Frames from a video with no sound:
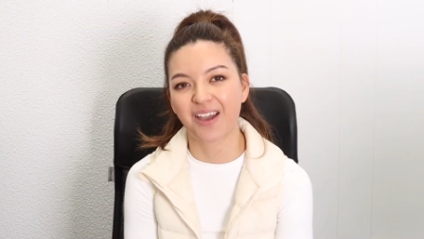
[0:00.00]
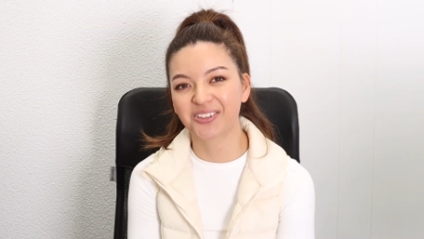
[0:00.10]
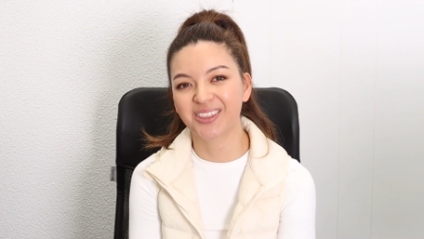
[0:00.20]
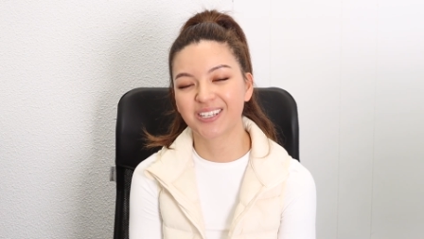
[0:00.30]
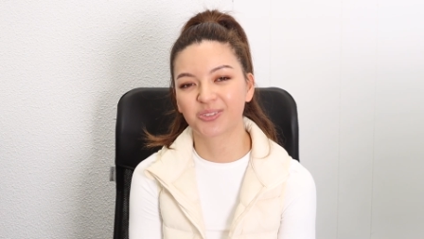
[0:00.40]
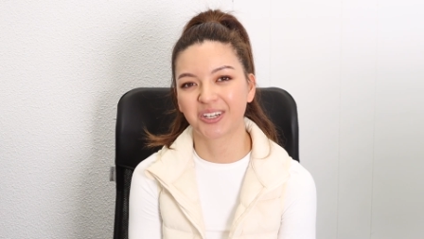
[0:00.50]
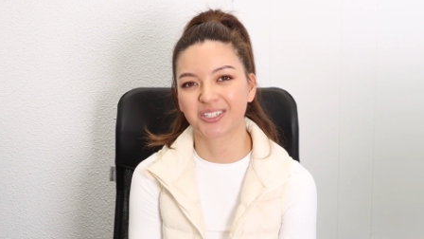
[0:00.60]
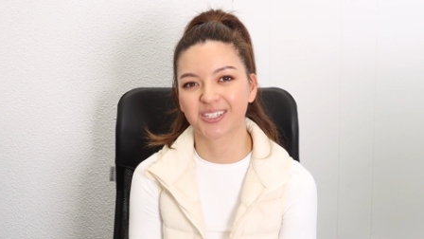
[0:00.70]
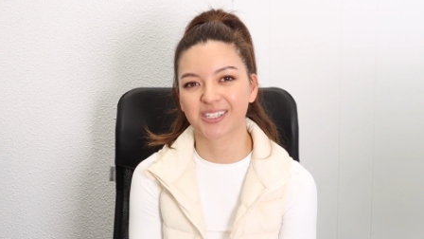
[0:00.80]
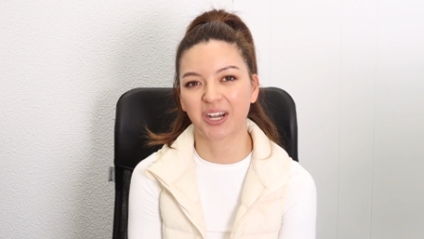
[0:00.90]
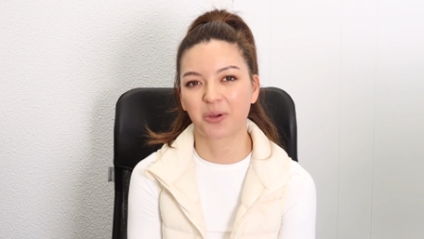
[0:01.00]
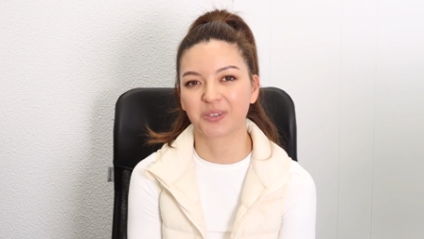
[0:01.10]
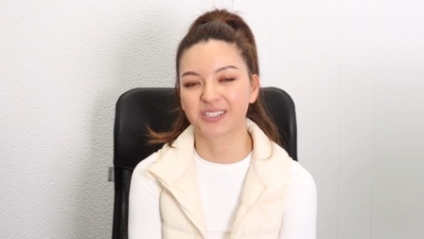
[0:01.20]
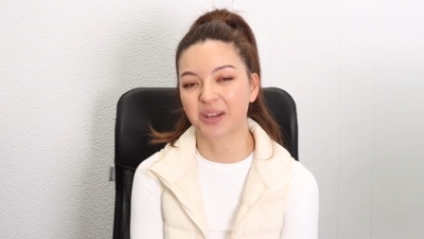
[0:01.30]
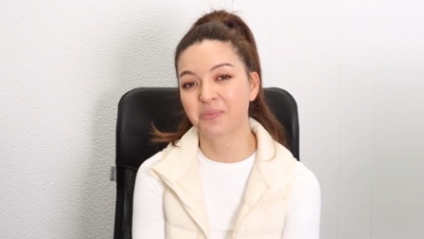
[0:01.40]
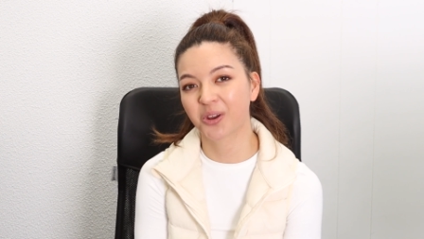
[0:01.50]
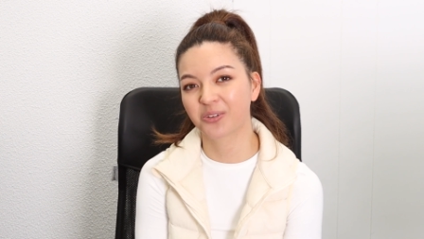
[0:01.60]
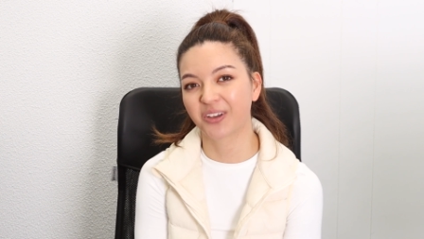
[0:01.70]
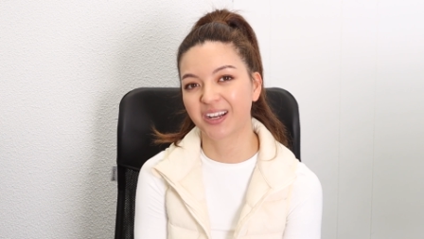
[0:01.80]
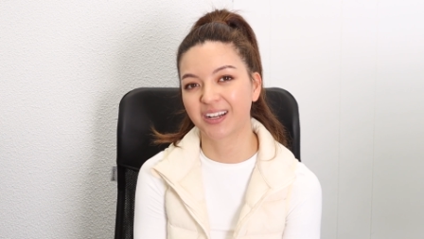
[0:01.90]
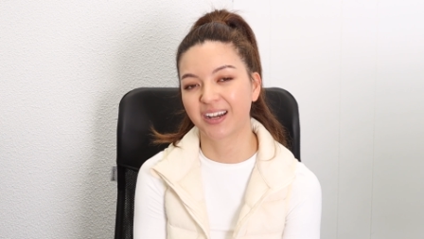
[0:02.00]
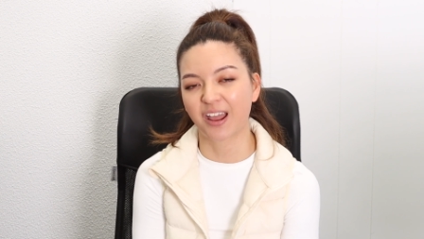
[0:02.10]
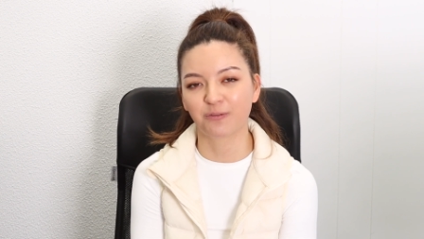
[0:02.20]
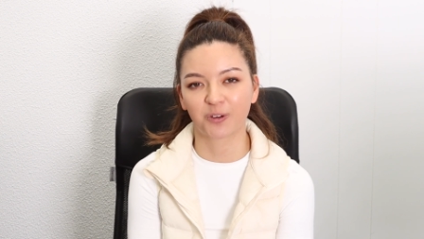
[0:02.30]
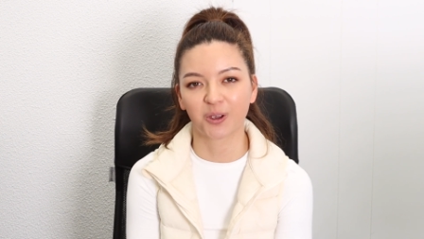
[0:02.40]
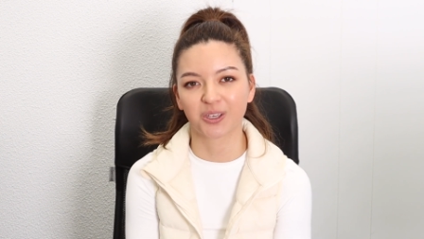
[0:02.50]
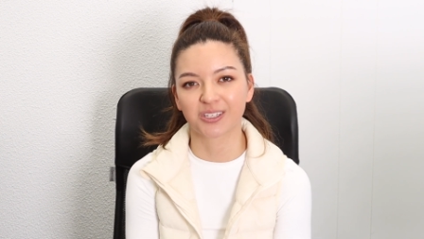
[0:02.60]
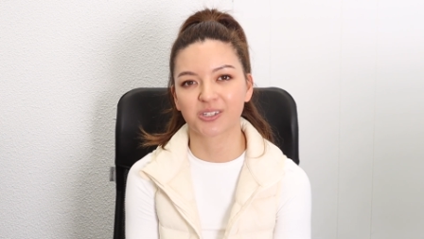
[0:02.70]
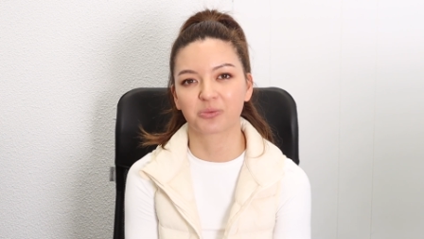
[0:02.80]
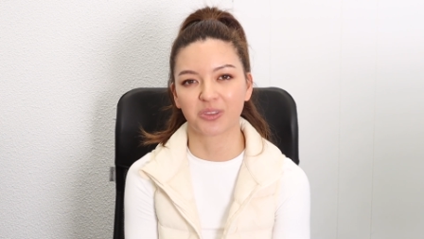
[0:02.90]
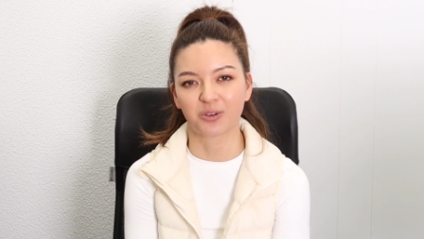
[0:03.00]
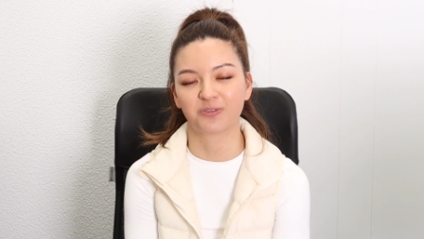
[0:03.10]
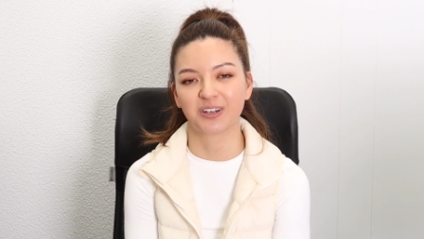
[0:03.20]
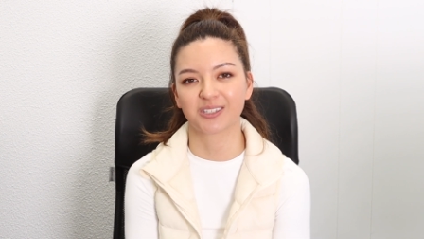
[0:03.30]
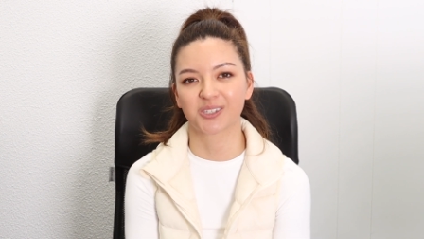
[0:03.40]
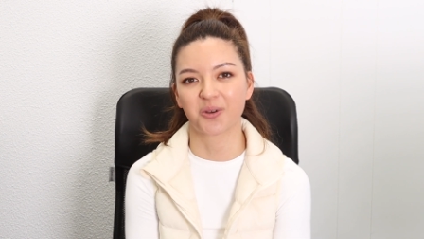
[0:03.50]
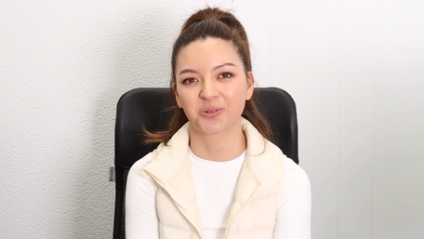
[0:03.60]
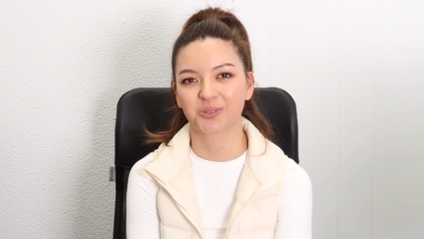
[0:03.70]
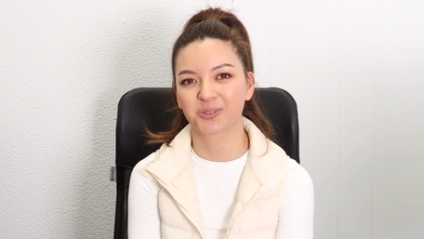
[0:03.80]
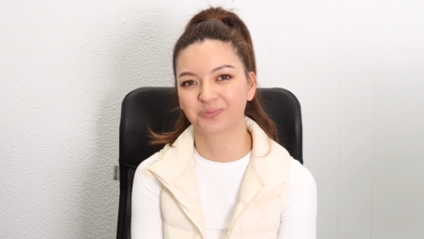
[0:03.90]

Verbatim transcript: Having these features can help you stay motivated and focused with your fitness goals.